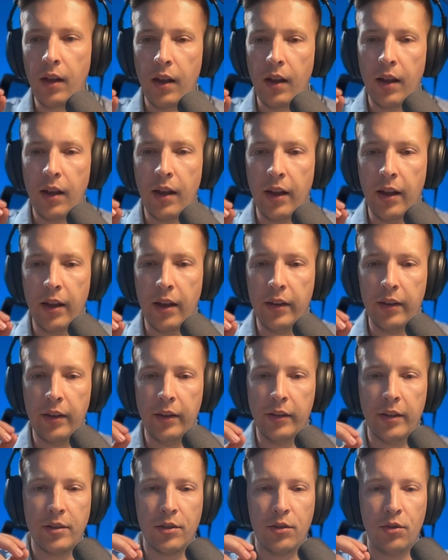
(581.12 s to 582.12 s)
And it
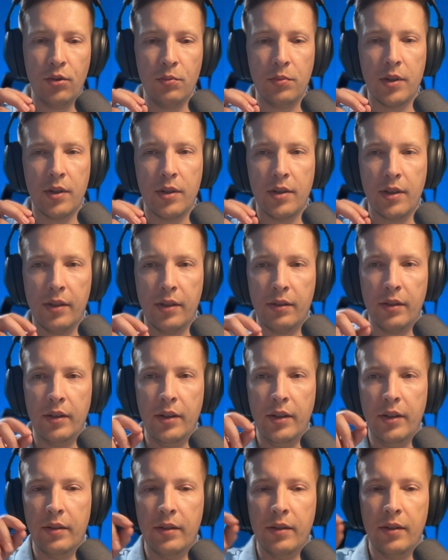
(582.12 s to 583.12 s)
assumes that
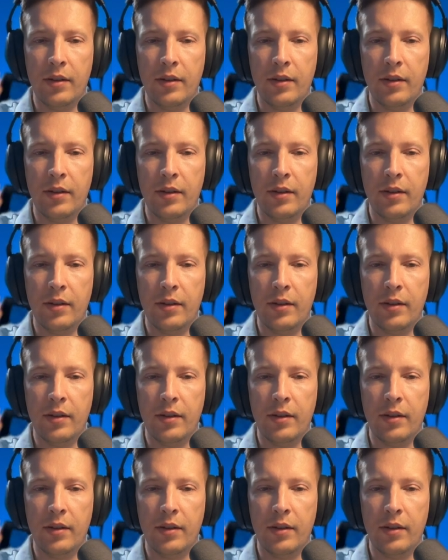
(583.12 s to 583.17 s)
in